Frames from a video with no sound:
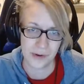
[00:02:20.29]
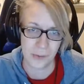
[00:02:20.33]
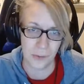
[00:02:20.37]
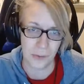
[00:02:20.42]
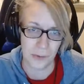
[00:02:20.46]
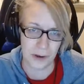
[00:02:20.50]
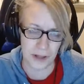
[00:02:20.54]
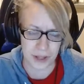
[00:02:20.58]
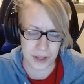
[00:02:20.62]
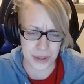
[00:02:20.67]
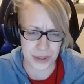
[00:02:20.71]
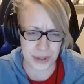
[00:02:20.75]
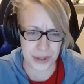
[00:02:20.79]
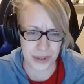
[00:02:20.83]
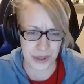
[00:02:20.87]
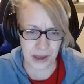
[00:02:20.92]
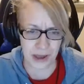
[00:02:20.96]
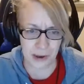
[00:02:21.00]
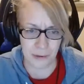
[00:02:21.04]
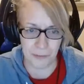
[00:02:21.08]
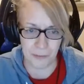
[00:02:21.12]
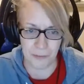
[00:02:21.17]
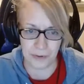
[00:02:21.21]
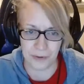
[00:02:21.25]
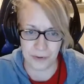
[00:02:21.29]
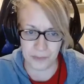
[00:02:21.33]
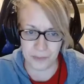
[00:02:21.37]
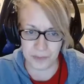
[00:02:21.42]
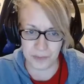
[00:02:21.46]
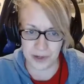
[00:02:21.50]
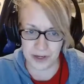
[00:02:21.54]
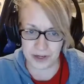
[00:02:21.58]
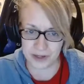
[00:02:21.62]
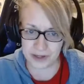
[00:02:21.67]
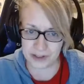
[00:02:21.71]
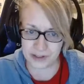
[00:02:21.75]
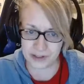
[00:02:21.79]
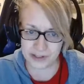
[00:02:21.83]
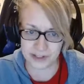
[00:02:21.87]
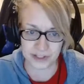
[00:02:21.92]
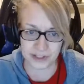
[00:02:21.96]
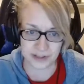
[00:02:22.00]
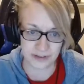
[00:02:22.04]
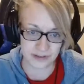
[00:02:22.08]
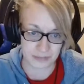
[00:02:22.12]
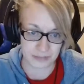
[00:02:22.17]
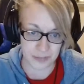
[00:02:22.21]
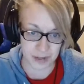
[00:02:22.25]
what thought would better
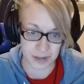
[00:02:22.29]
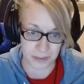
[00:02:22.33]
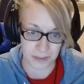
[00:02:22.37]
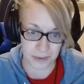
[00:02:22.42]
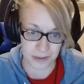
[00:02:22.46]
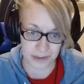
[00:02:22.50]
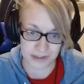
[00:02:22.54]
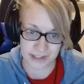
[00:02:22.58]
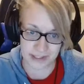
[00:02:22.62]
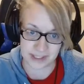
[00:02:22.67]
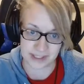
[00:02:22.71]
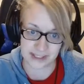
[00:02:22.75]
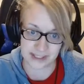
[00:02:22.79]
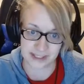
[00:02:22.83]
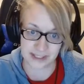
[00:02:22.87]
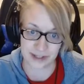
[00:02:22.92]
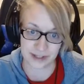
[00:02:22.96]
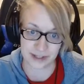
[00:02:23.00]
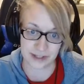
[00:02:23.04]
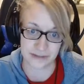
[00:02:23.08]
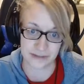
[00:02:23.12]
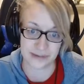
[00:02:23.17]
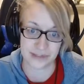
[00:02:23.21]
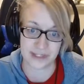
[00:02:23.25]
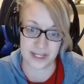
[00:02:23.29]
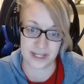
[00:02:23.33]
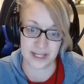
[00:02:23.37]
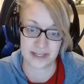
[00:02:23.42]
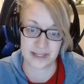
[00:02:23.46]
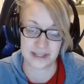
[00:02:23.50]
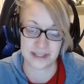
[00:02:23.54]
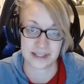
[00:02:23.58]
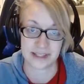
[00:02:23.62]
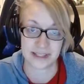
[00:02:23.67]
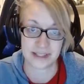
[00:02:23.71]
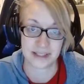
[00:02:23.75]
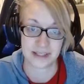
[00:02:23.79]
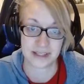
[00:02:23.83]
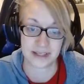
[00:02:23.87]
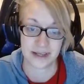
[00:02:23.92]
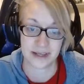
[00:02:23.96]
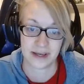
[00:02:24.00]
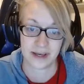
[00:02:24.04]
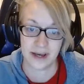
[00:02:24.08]
serve me about this circumstance.